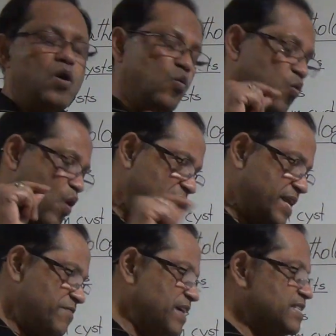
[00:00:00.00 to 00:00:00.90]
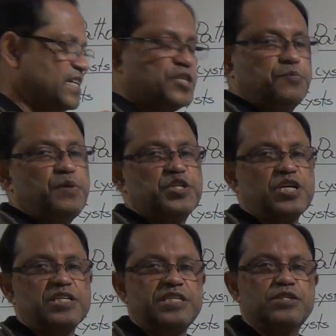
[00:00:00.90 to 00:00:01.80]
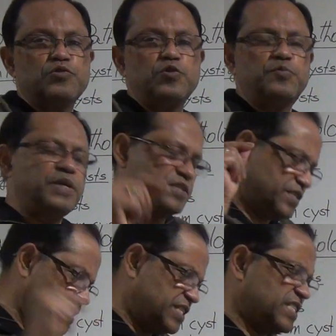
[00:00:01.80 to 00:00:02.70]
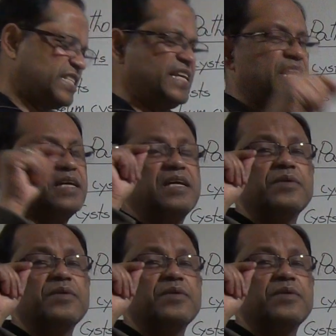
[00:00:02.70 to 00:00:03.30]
Whatever suspicious, it could be cystic,